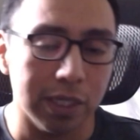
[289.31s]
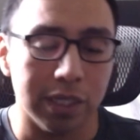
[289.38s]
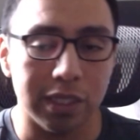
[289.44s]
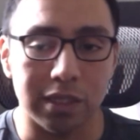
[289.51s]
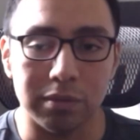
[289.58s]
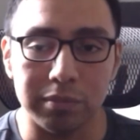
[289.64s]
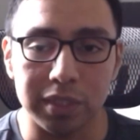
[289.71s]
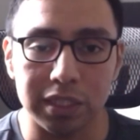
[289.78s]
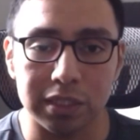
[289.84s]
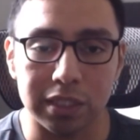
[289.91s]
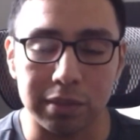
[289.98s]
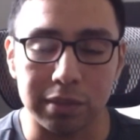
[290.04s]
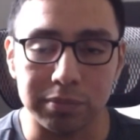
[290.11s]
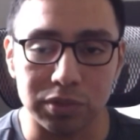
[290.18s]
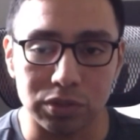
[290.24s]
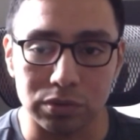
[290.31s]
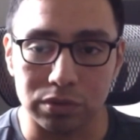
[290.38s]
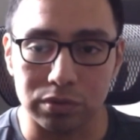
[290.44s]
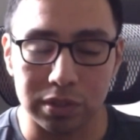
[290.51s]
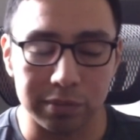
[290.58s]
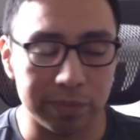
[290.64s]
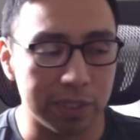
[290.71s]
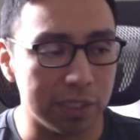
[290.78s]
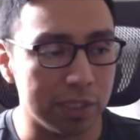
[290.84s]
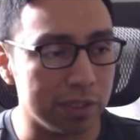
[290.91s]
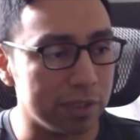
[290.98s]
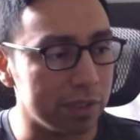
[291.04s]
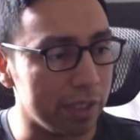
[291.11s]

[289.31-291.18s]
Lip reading: in the meantime. So 20 minutes.